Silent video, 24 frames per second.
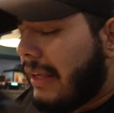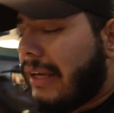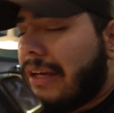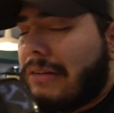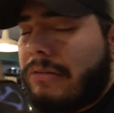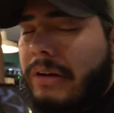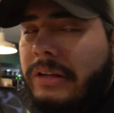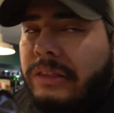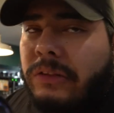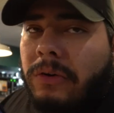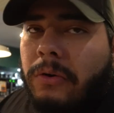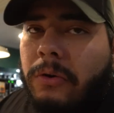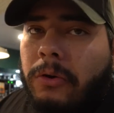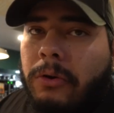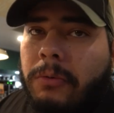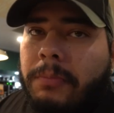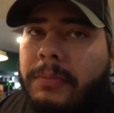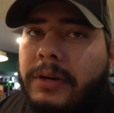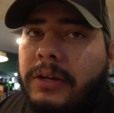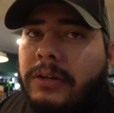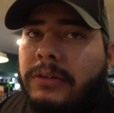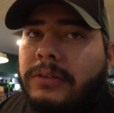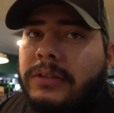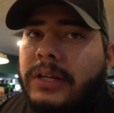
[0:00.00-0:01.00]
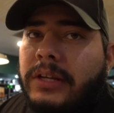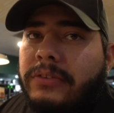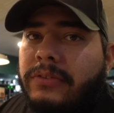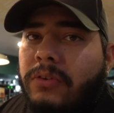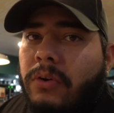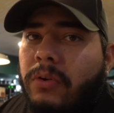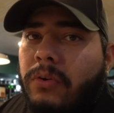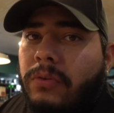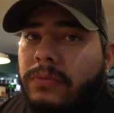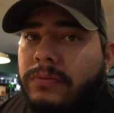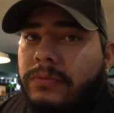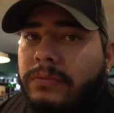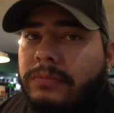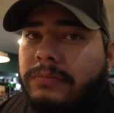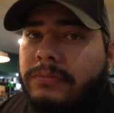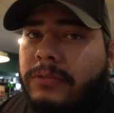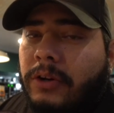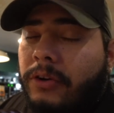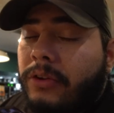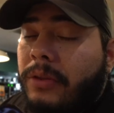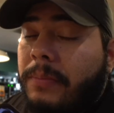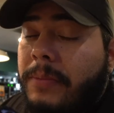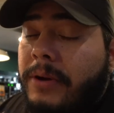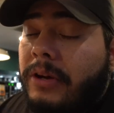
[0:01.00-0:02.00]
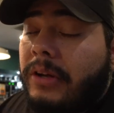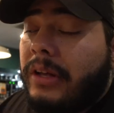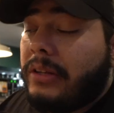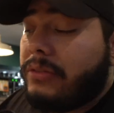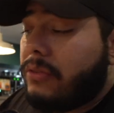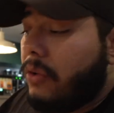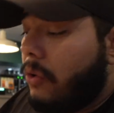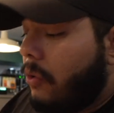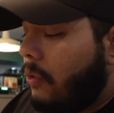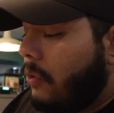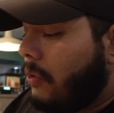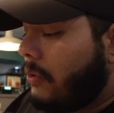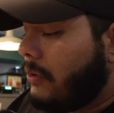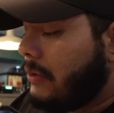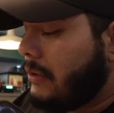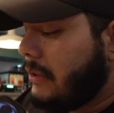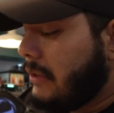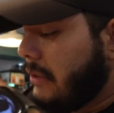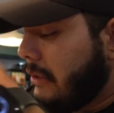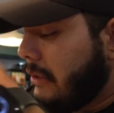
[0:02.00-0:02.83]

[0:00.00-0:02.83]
I'd rate the whole meal, as a, or the meal as a whole,